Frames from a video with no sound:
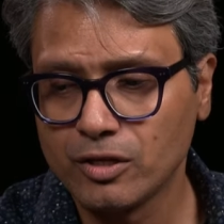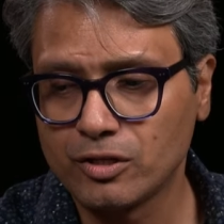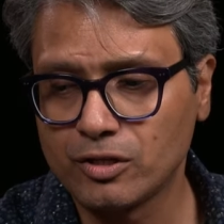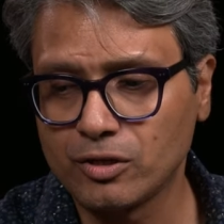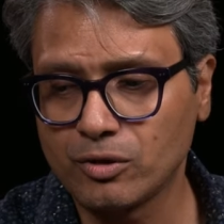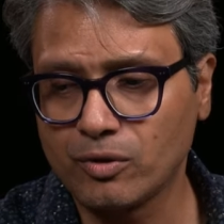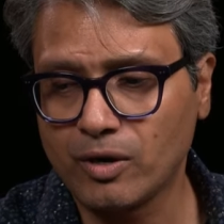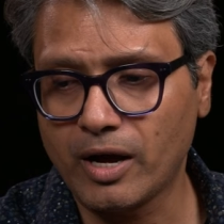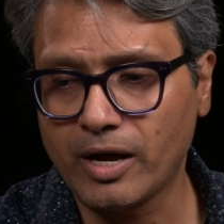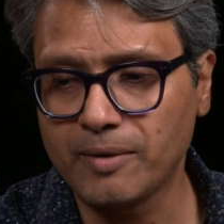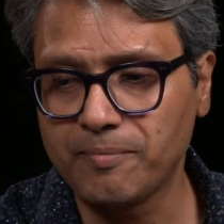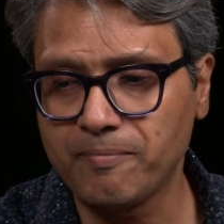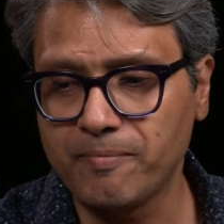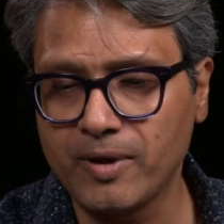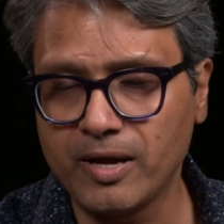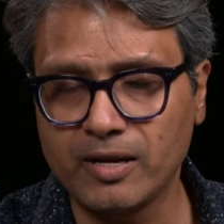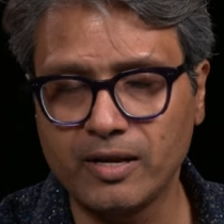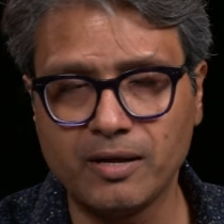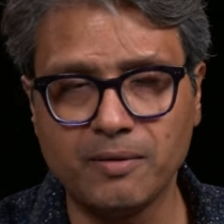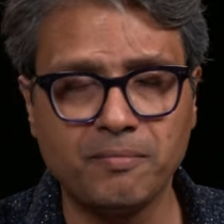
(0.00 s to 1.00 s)
So I
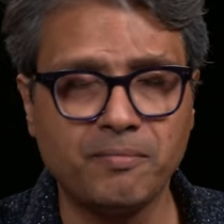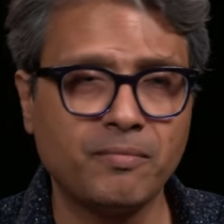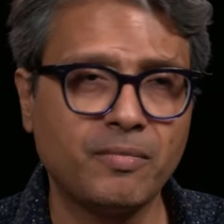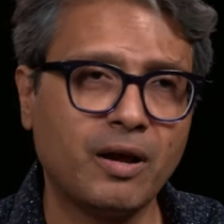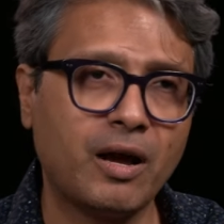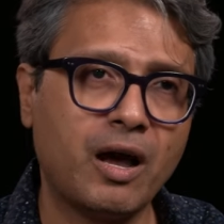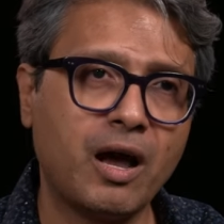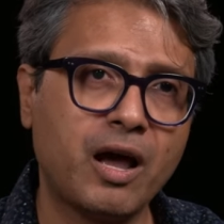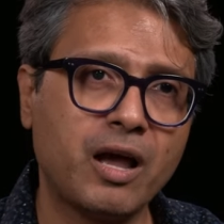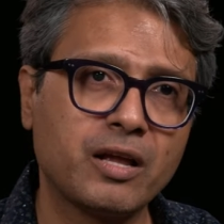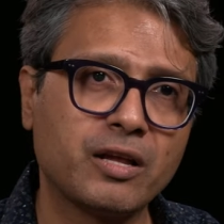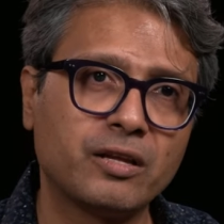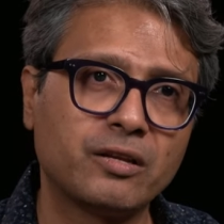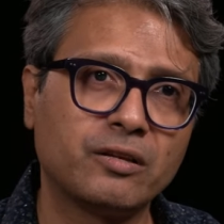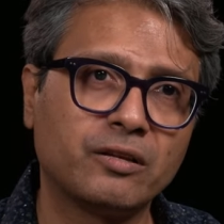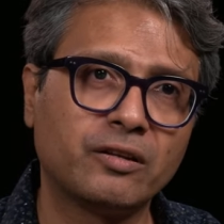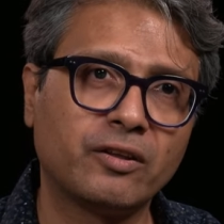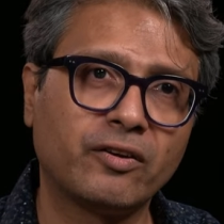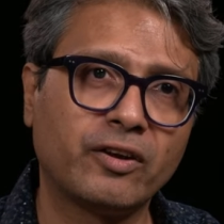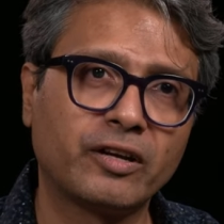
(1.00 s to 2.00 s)
met him,
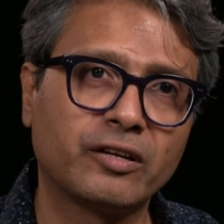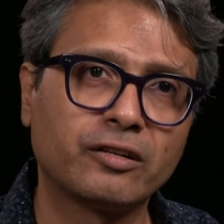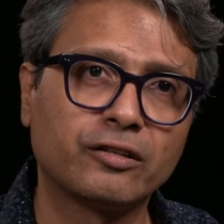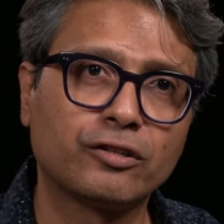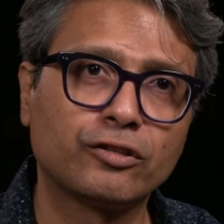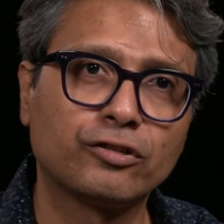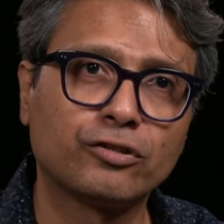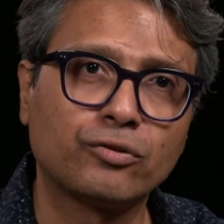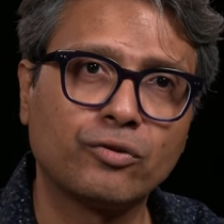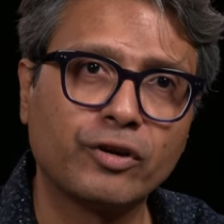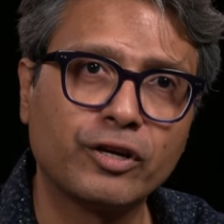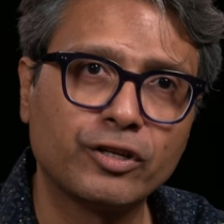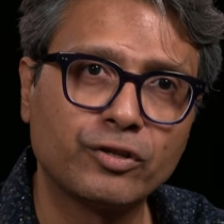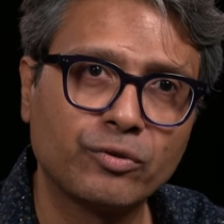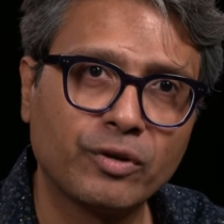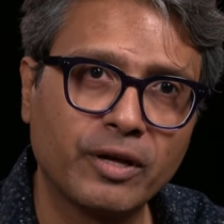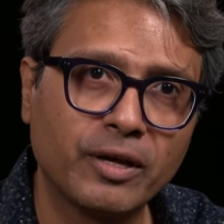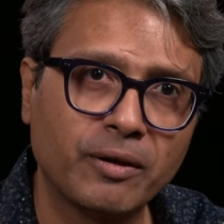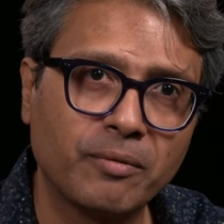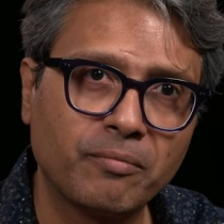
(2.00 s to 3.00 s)
I narrated the story
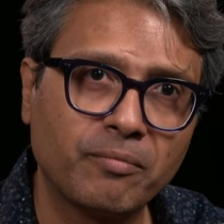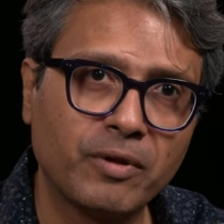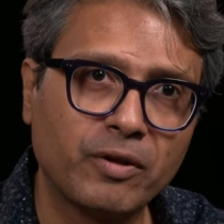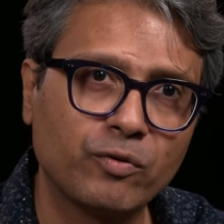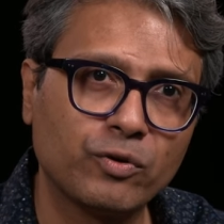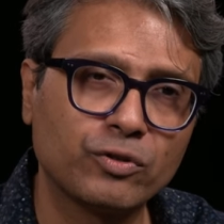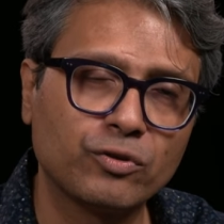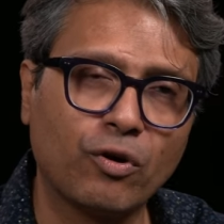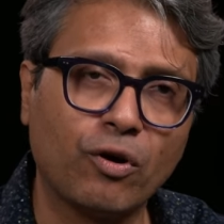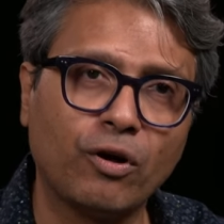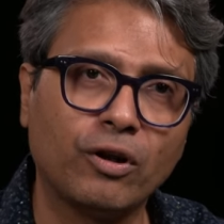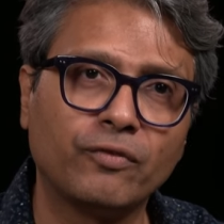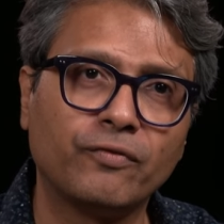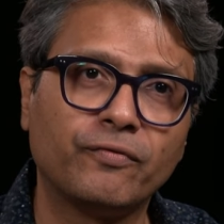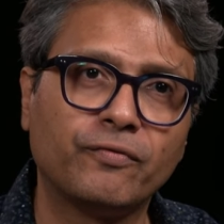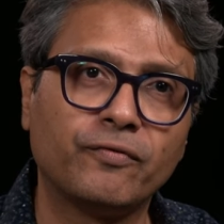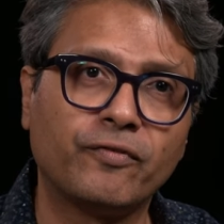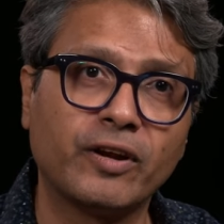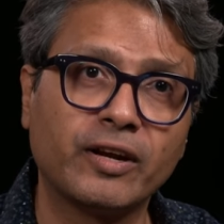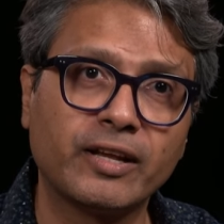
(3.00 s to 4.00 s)
to him. He was all
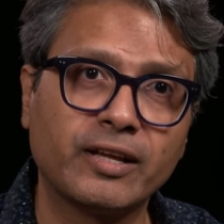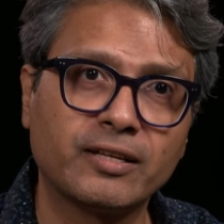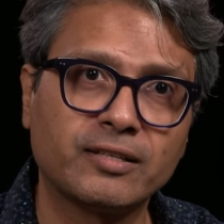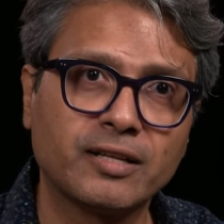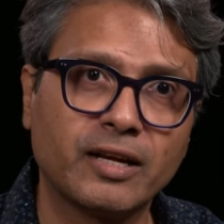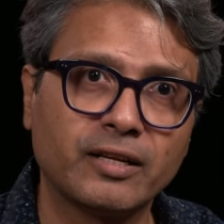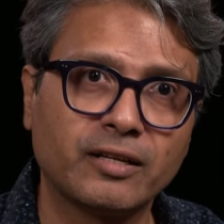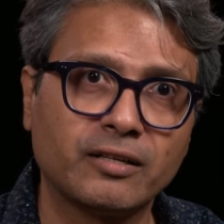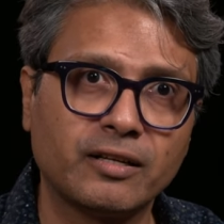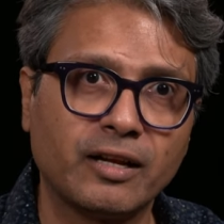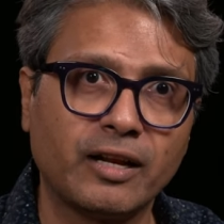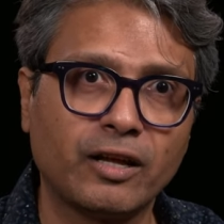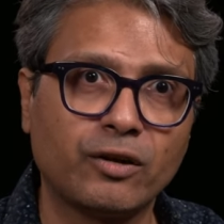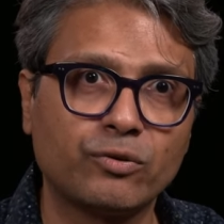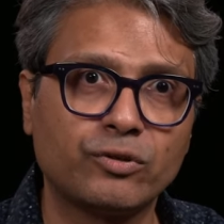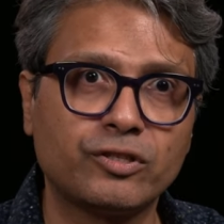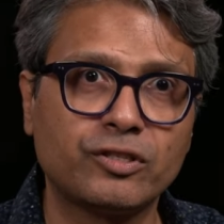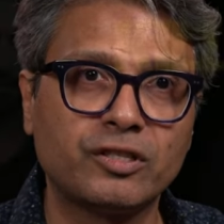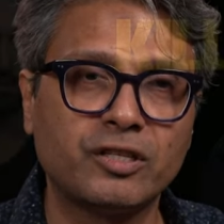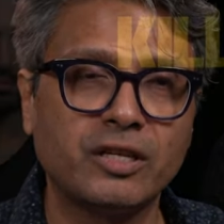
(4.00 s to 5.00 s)
very excited. And I
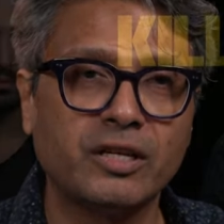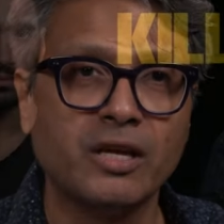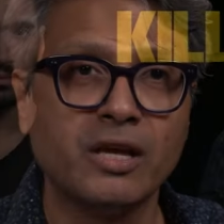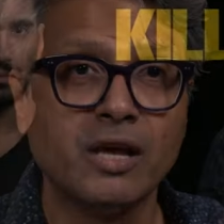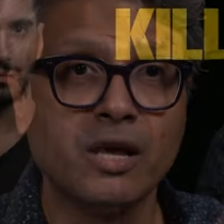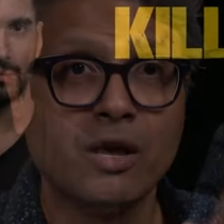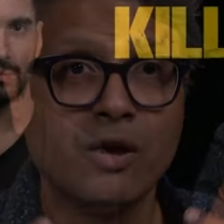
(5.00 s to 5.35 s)
could see,